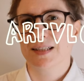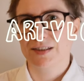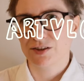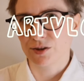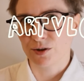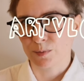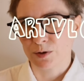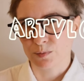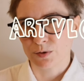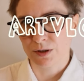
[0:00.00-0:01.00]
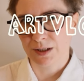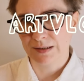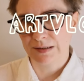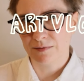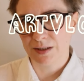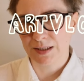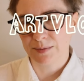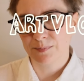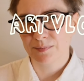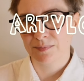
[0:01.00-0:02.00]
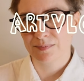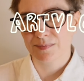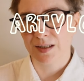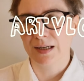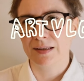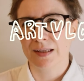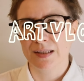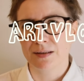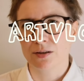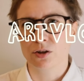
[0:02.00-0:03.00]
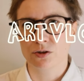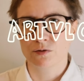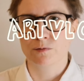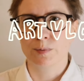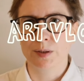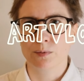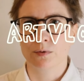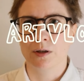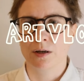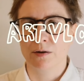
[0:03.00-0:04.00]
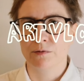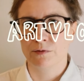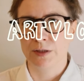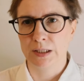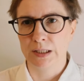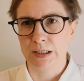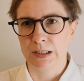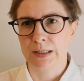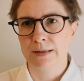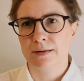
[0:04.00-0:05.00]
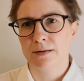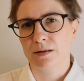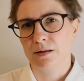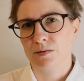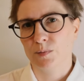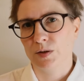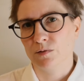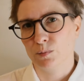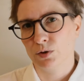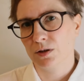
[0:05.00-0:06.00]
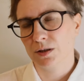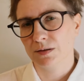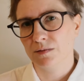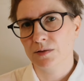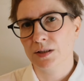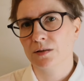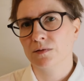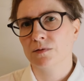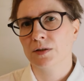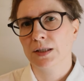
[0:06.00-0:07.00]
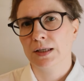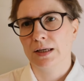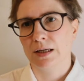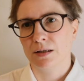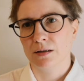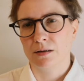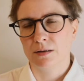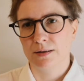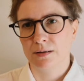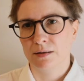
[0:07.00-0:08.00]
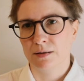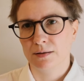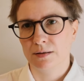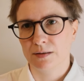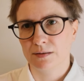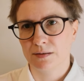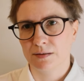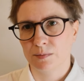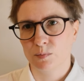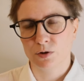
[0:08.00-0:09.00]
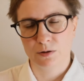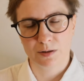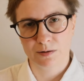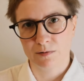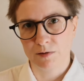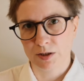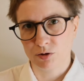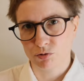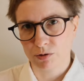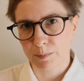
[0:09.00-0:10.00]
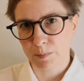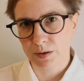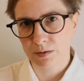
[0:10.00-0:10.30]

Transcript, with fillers: Let's talk about productivity. I think lots of people are feeling they are not being productive enough and are in this productivity trap.